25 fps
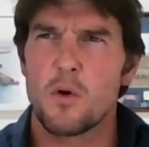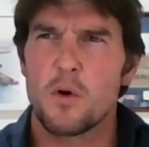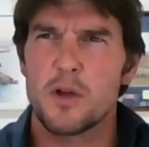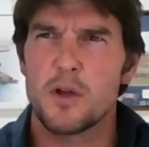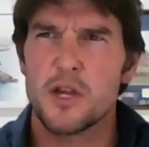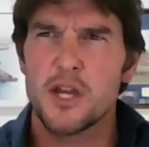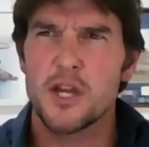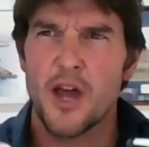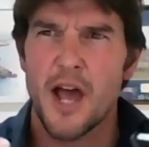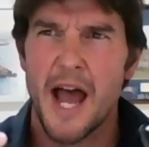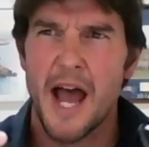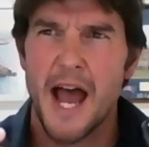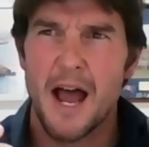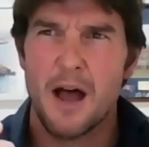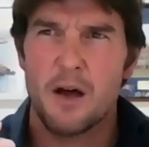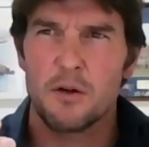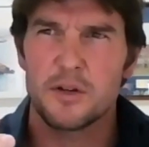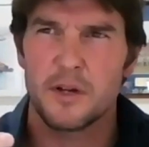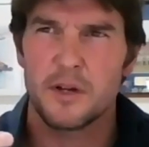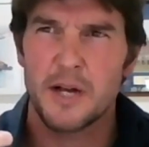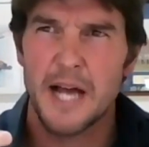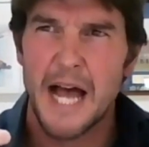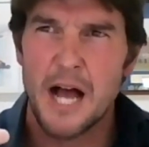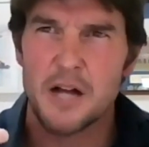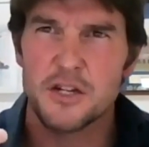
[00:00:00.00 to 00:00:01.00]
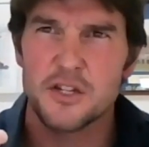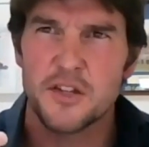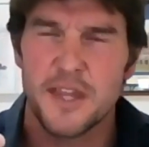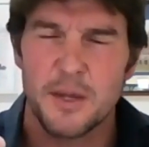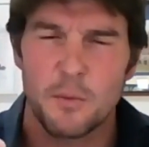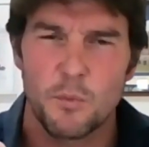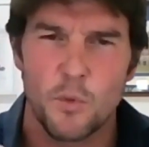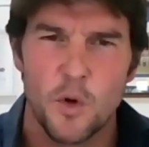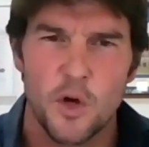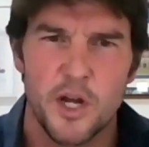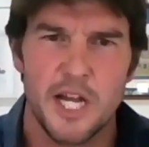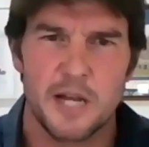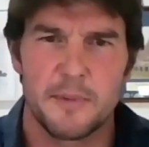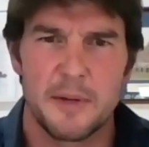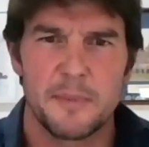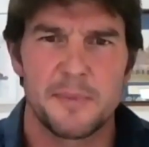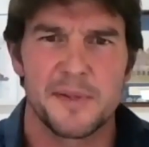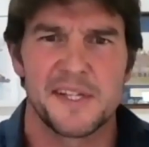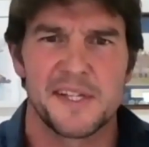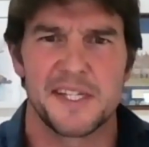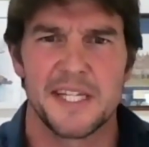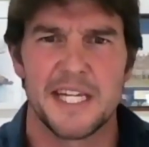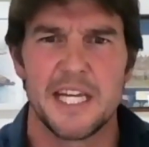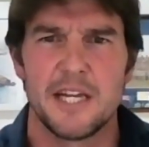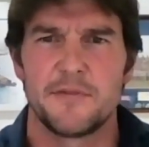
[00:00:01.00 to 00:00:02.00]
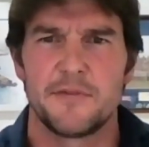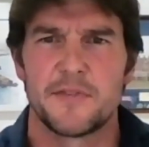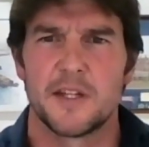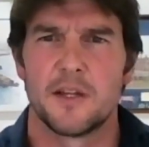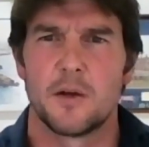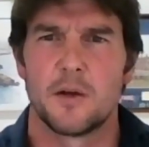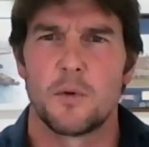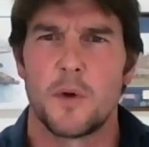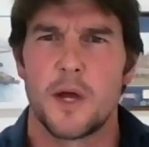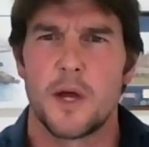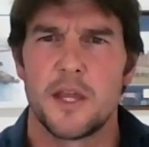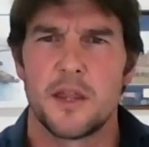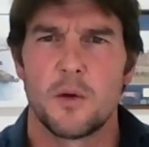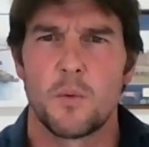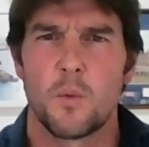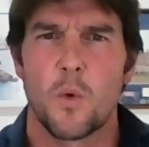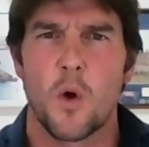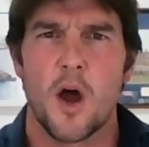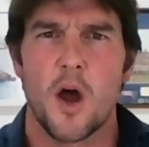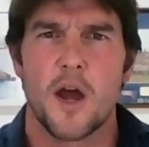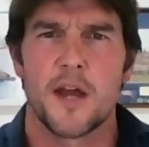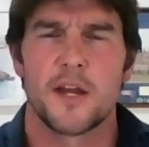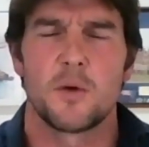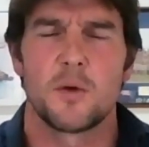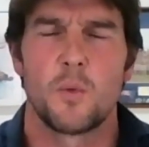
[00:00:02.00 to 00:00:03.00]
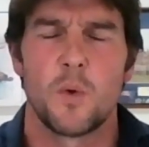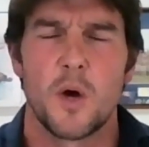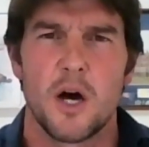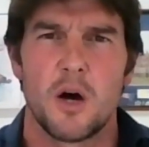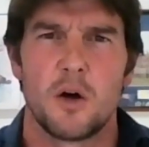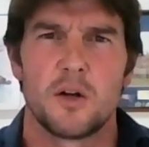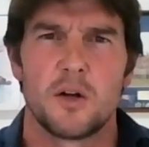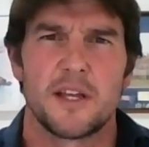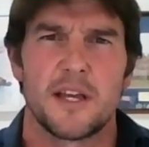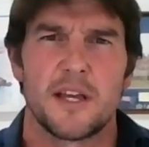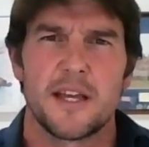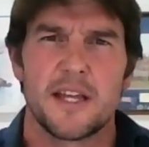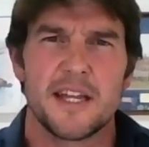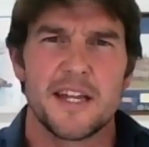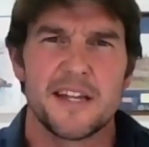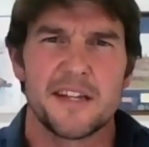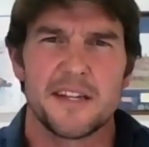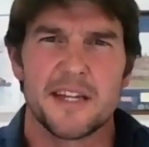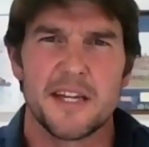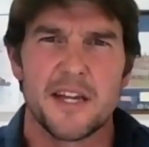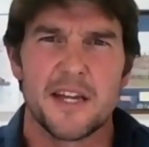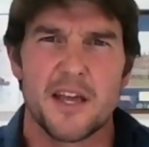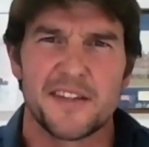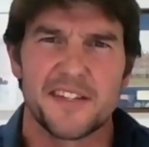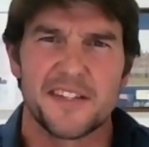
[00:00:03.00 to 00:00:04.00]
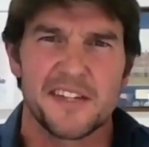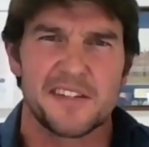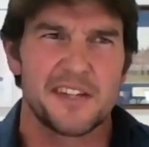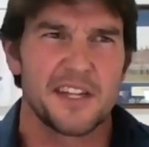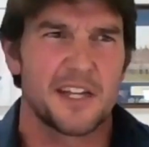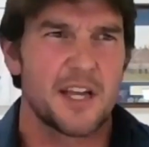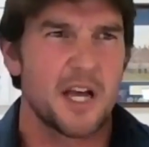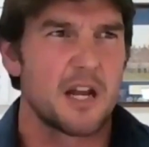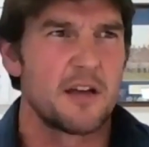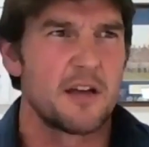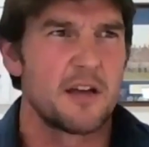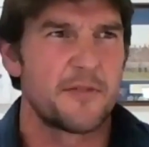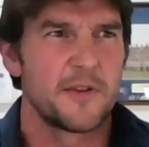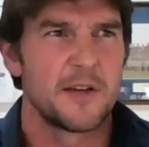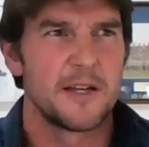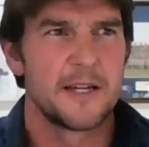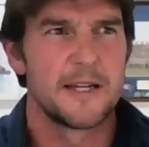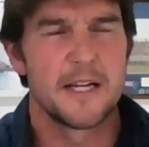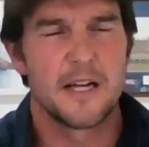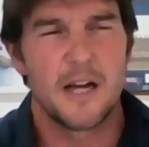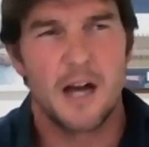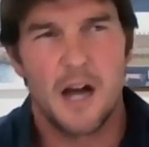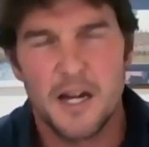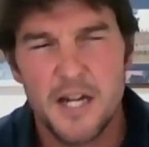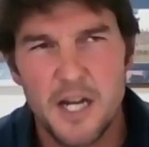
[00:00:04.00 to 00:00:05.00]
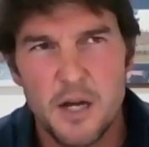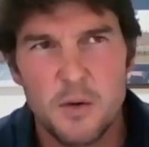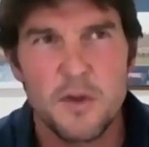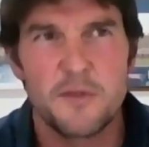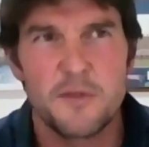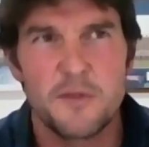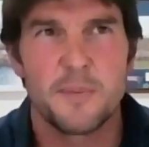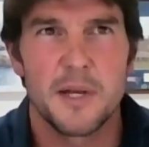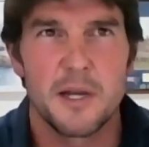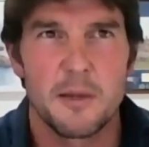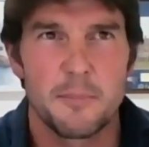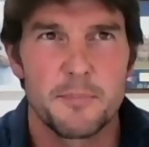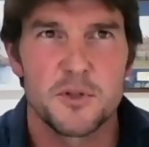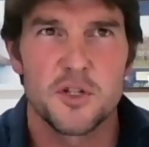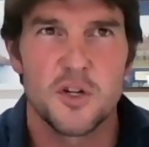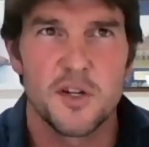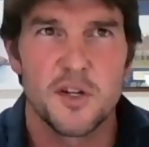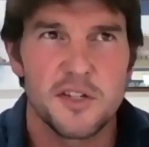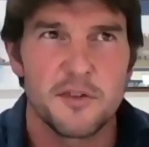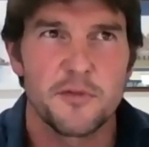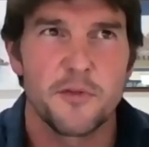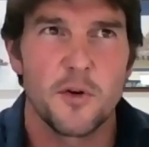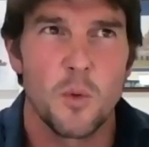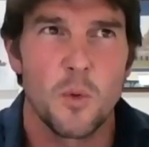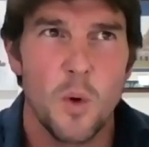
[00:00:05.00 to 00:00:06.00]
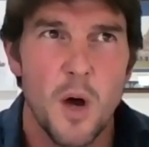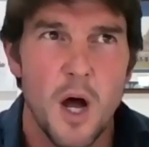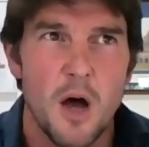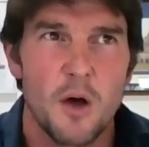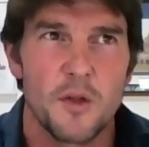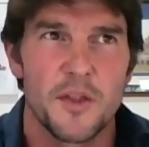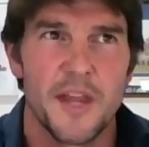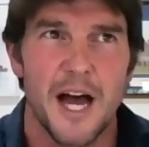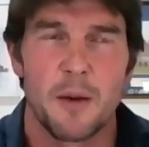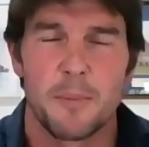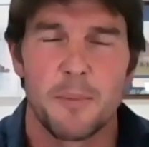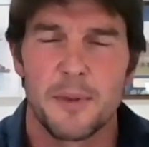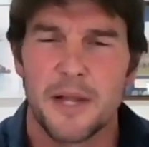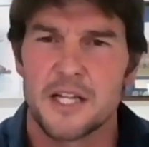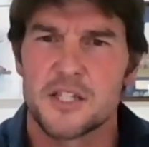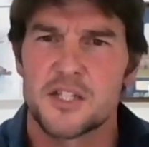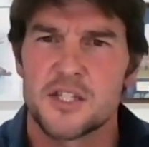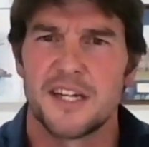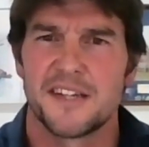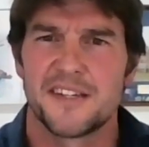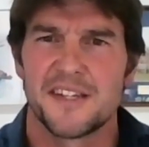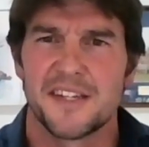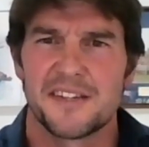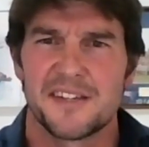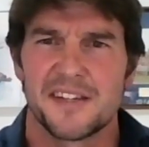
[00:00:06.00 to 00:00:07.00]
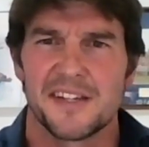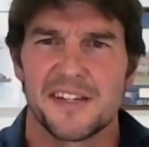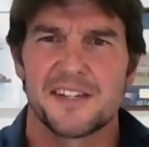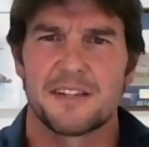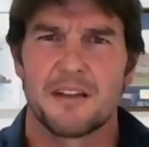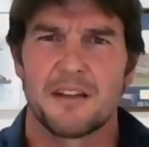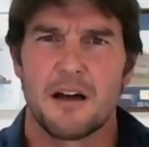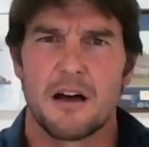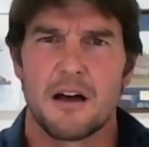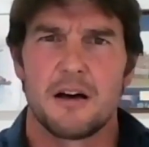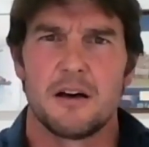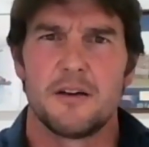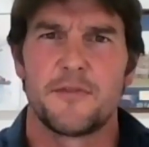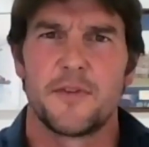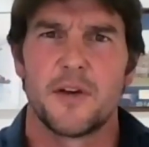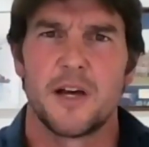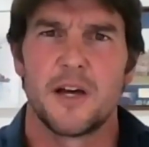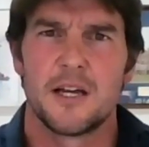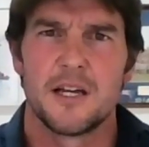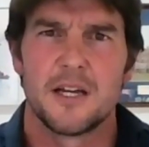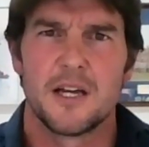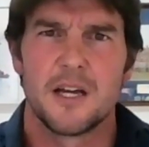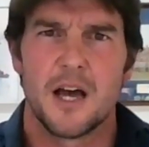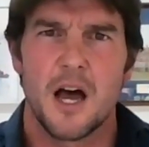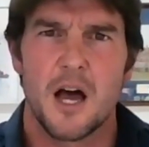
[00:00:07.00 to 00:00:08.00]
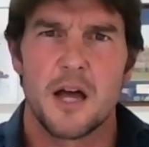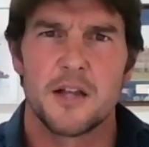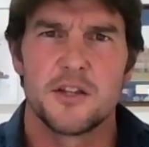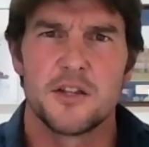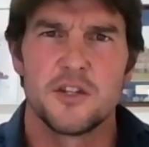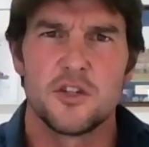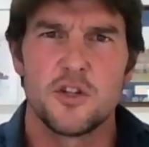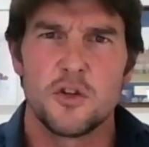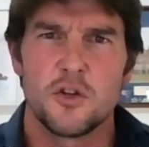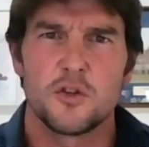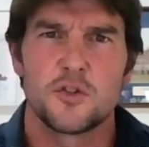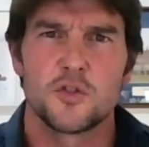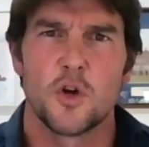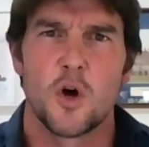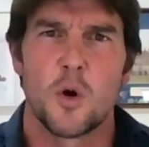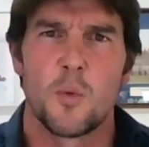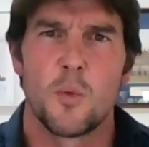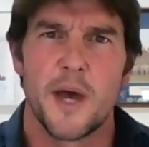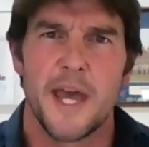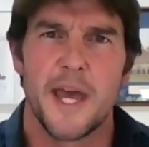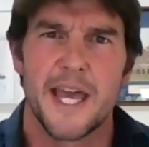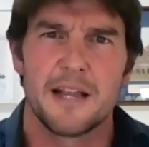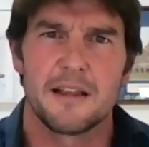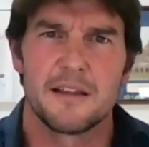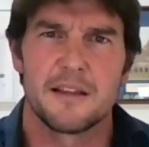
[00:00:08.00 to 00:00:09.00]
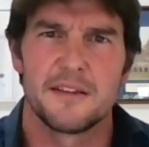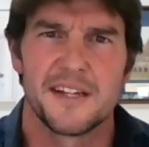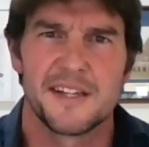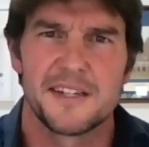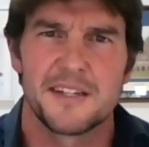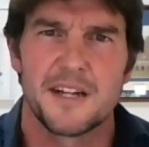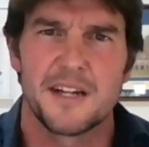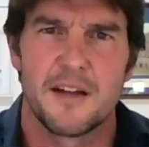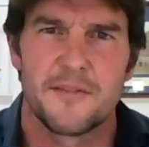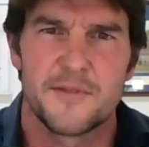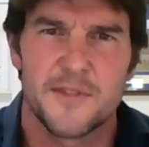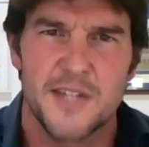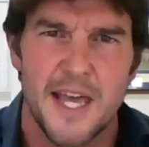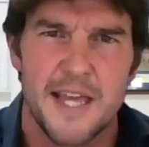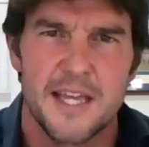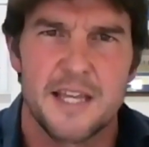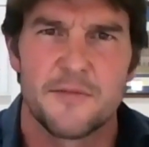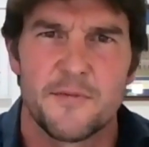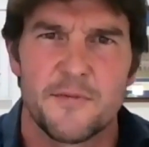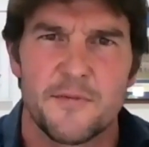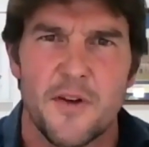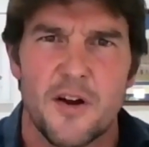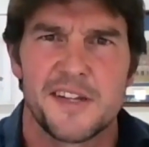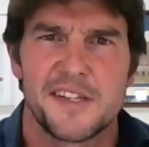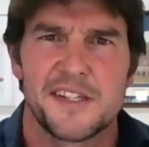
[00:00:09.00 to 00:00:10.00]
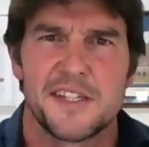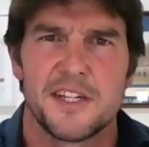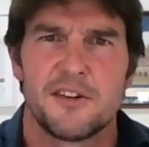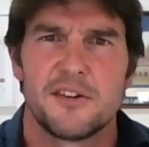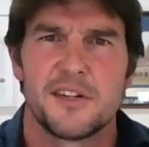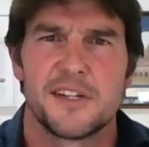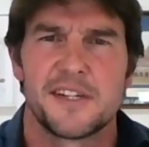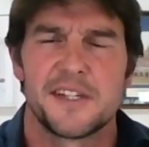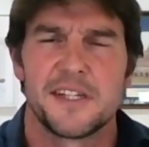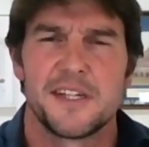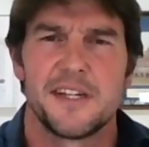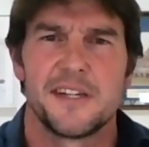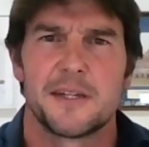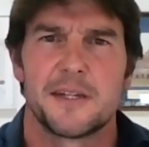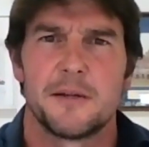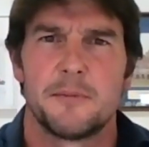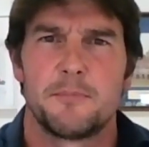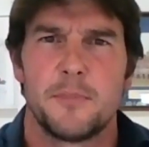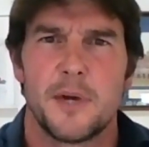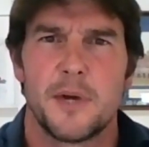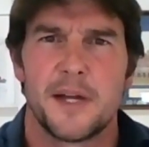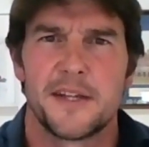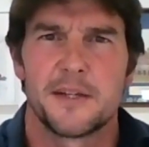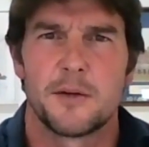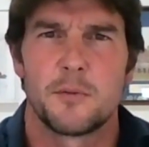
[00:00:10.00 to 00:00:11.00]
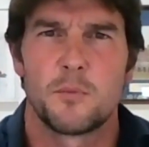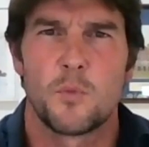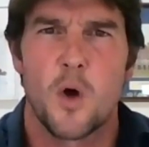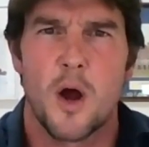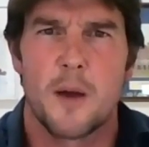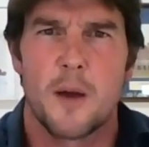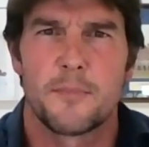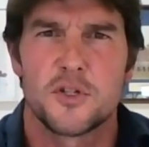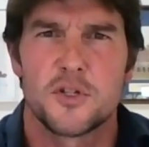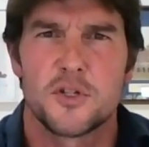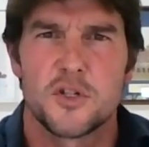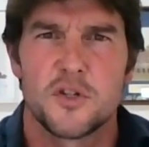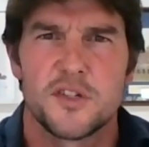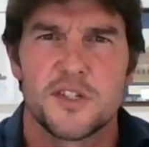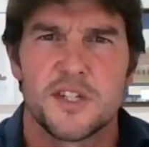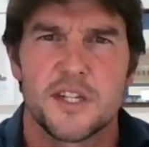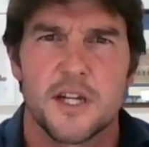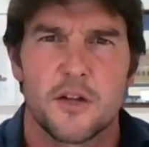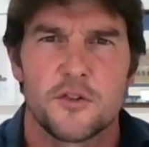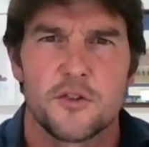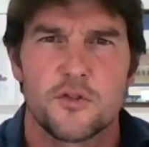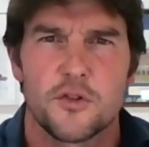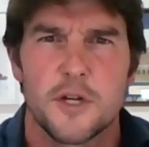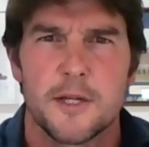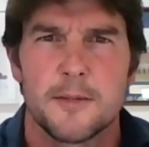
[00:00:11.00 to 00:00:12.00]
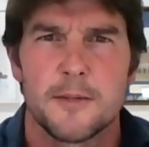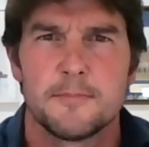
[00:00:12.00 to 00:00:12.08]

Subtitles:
You know, how do you think we're going to be perceived in the wider world? You know, is this the kind of, I know we've been a producer for a while now, but actually, is this the start of a new dawn where England is kind of taken very seriously as a wine producing country?